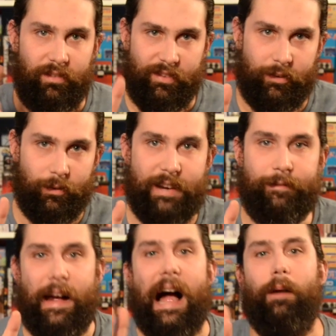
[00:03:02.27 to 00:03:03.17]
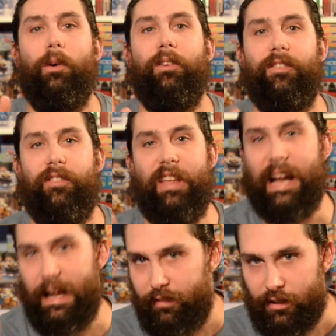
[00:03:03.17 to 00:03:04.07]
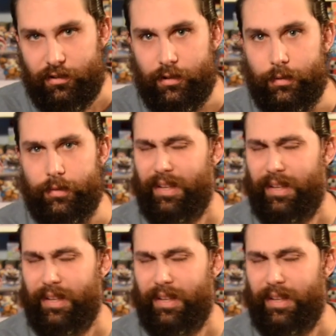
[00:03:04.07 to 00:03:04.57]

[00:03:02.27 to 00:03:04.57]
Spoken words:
3 fat ones that have issues.